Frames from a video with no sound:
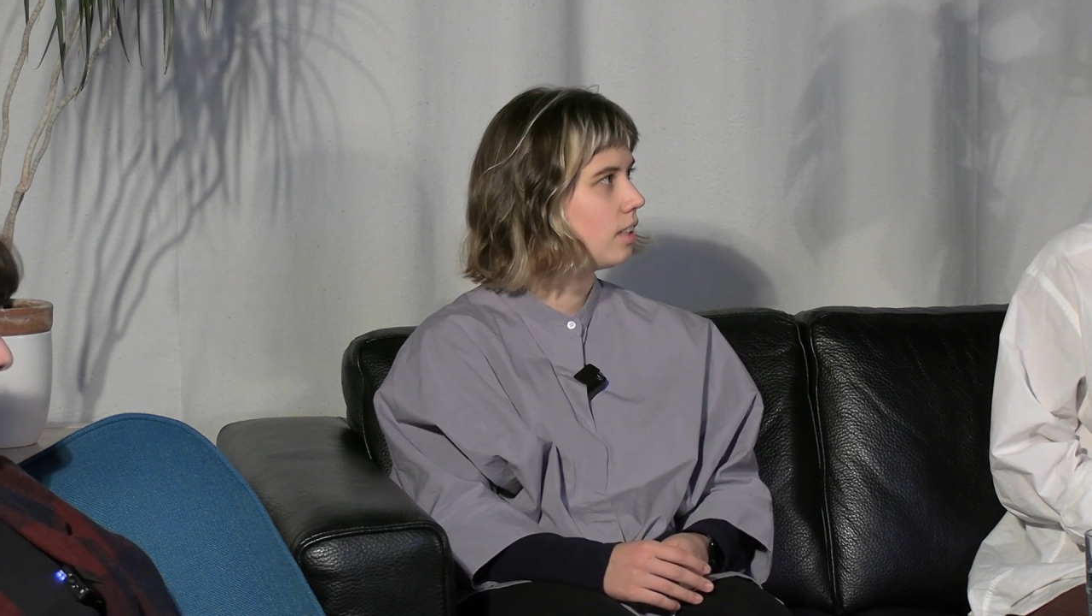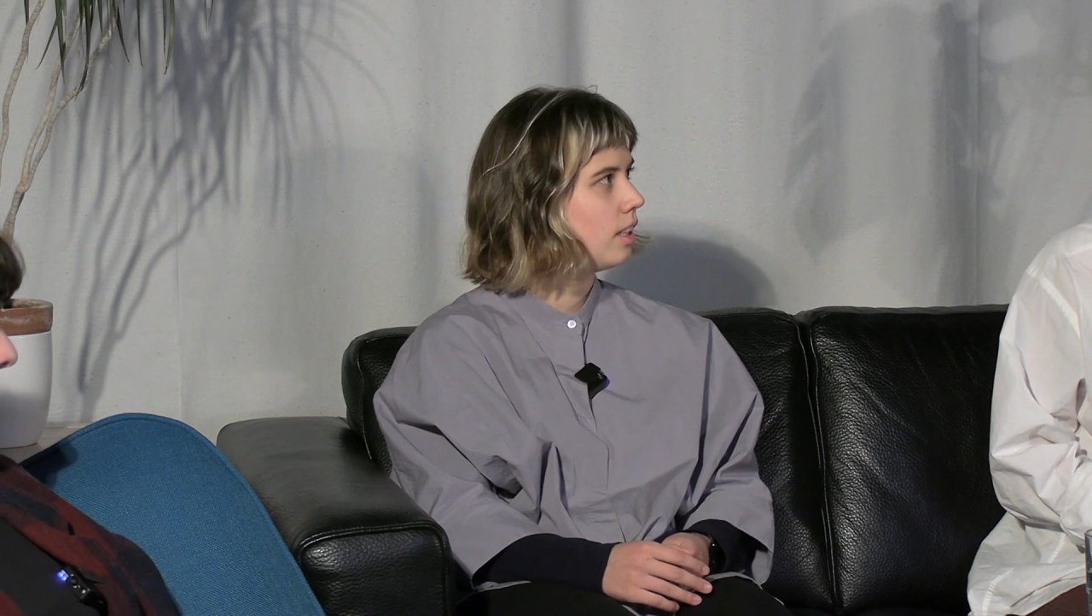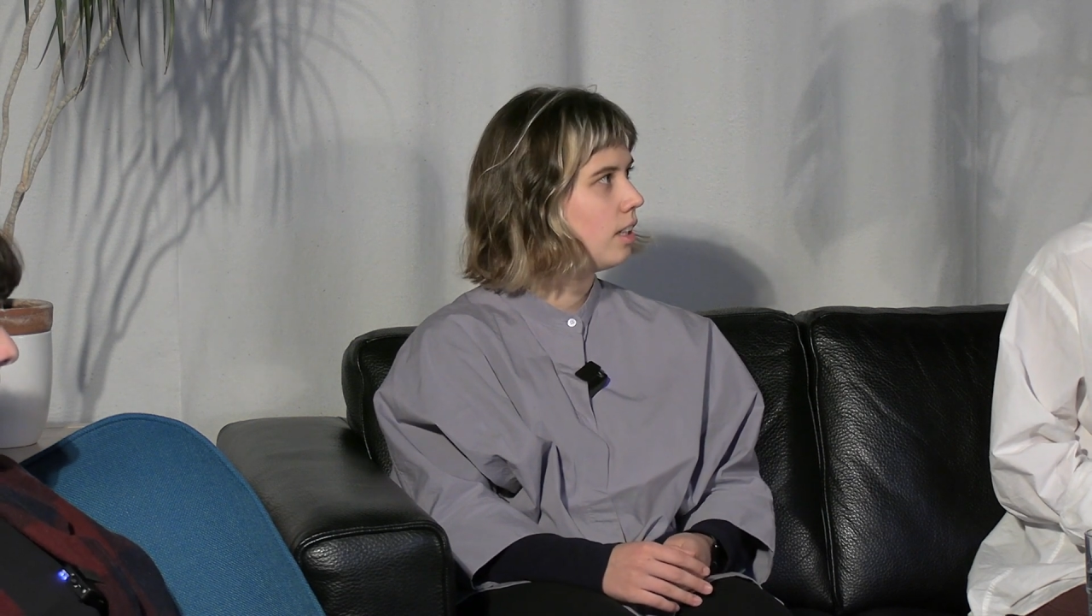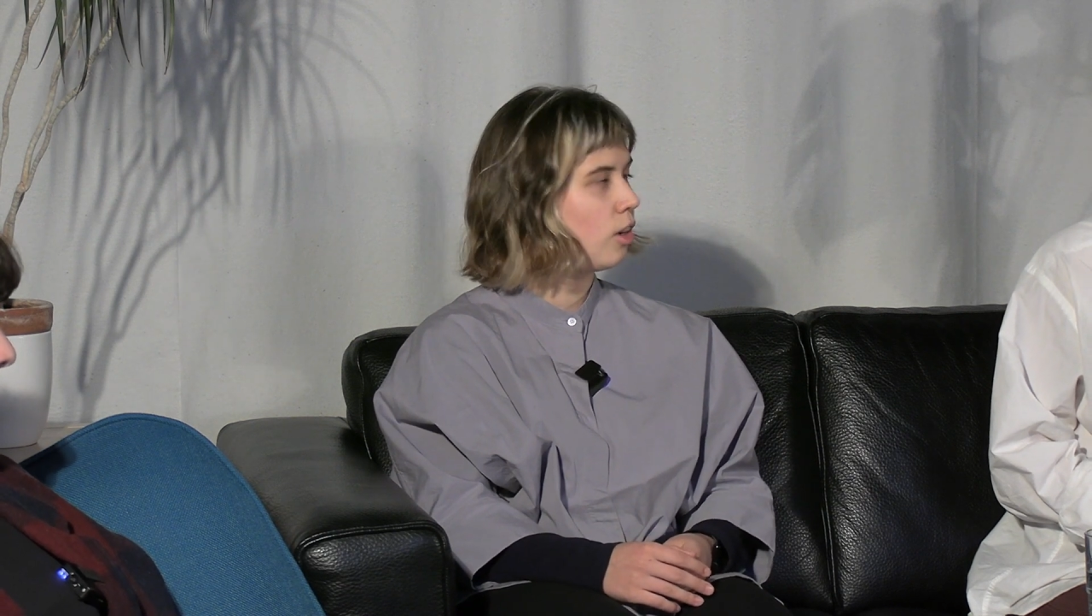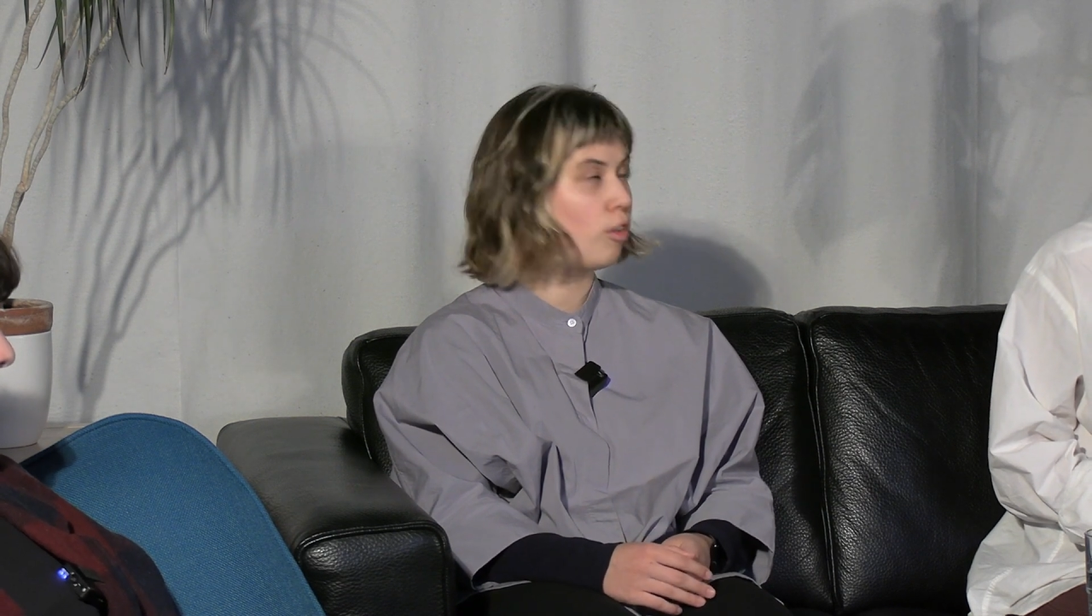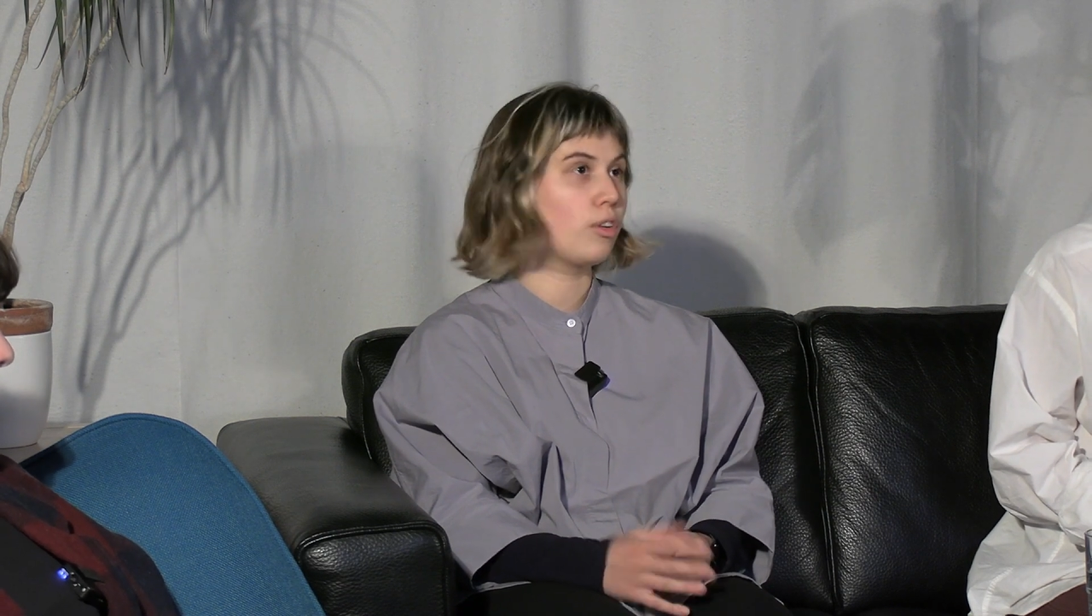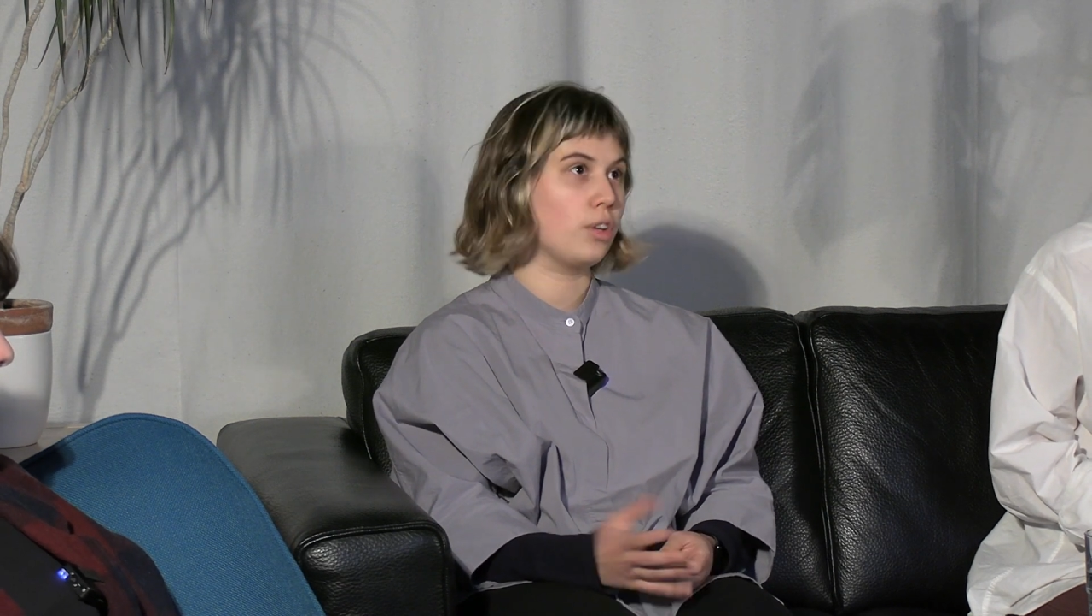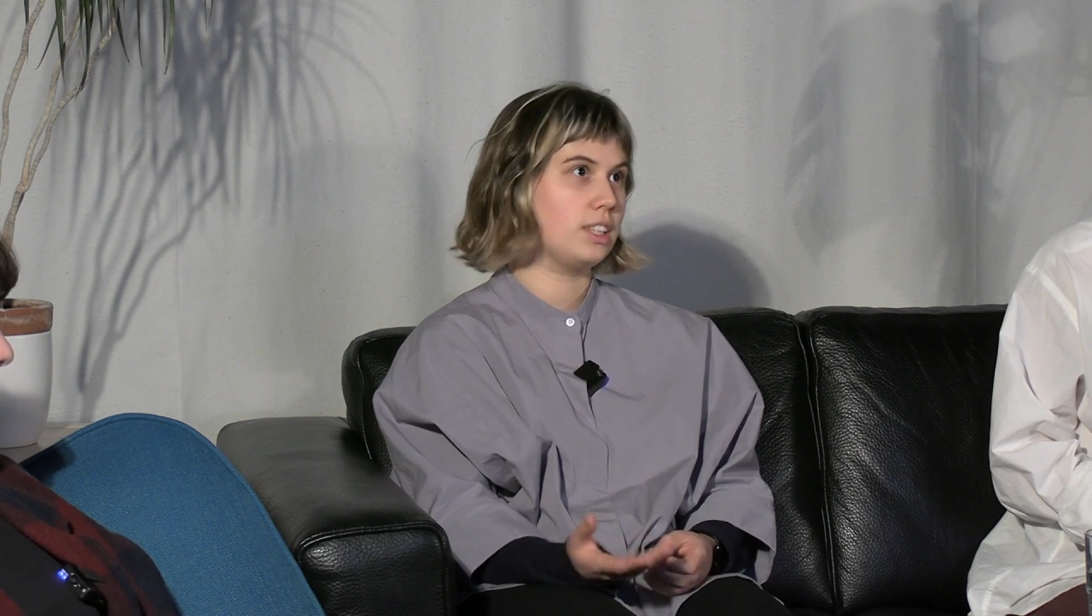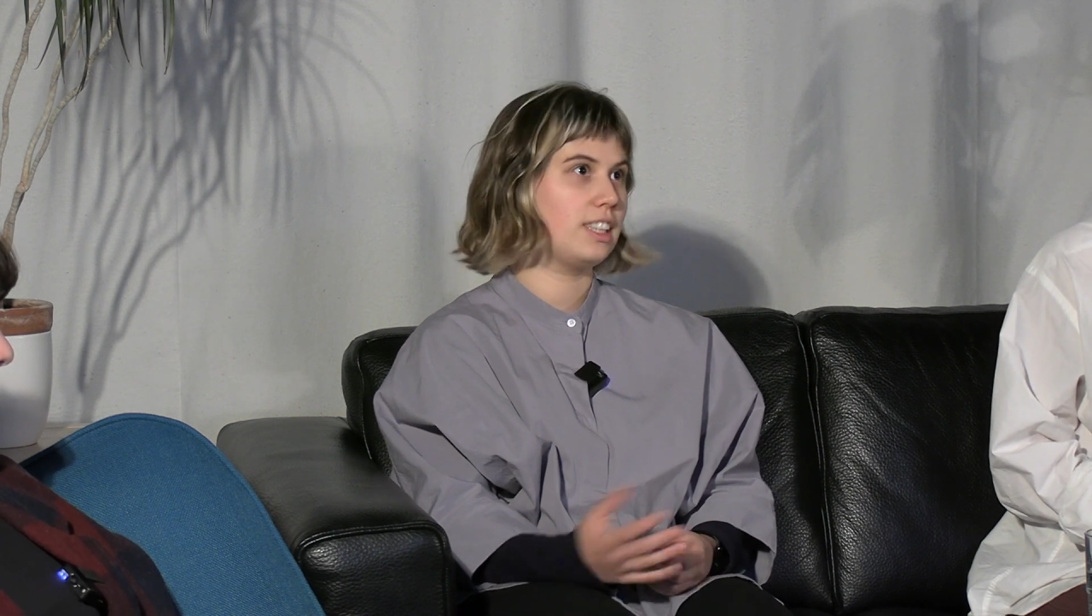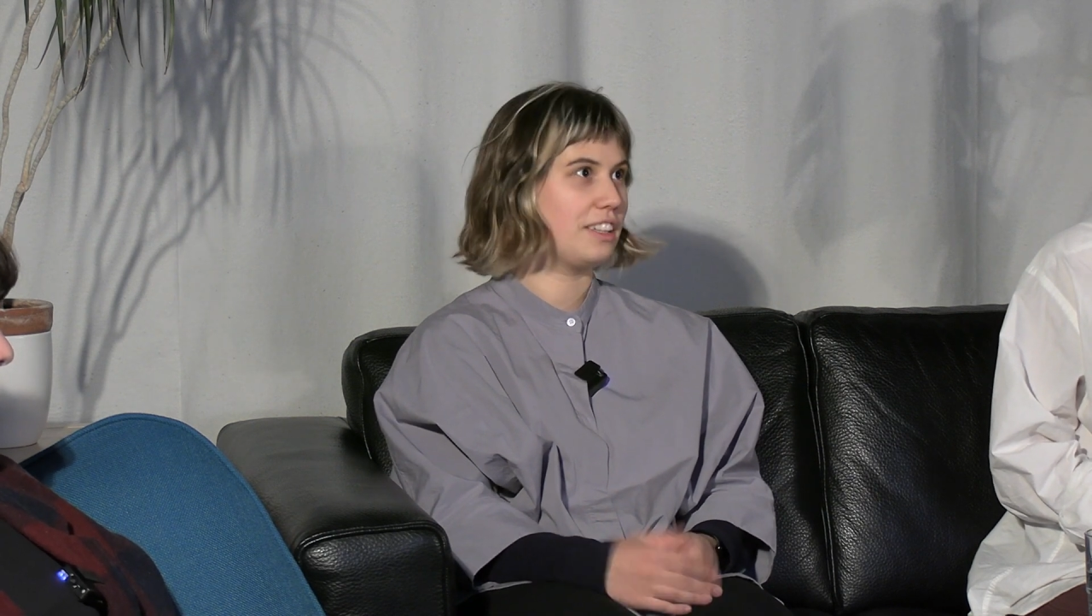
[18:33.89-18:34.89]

Mm-hmm. Of course,